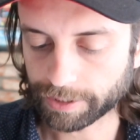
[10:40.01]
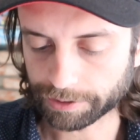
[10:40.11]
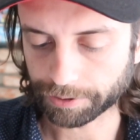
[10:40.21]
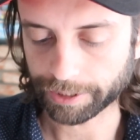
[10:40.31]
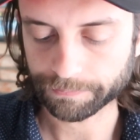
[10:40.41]

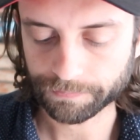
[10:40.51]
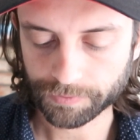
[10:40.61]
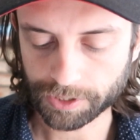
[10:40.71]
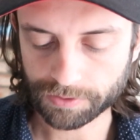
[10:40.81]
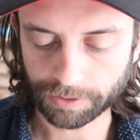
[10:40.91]
Anyway,
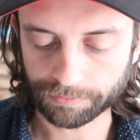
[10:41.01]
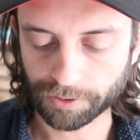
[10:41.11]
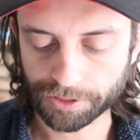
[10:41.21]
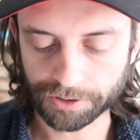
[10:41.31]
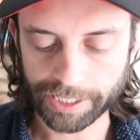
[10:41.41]
this flip
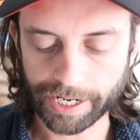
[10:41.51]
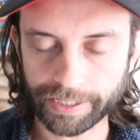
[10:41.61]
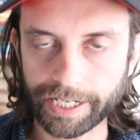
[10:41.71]
for 38,